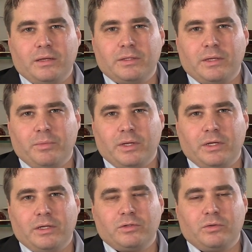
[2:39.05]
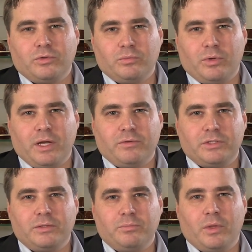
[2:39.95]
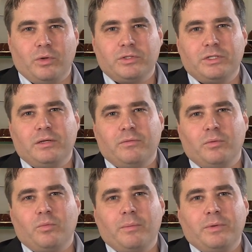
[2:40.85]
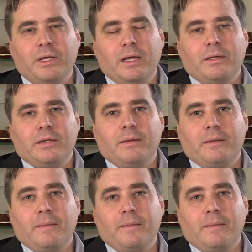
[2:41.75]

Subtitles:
typically through the privacy policy of the website.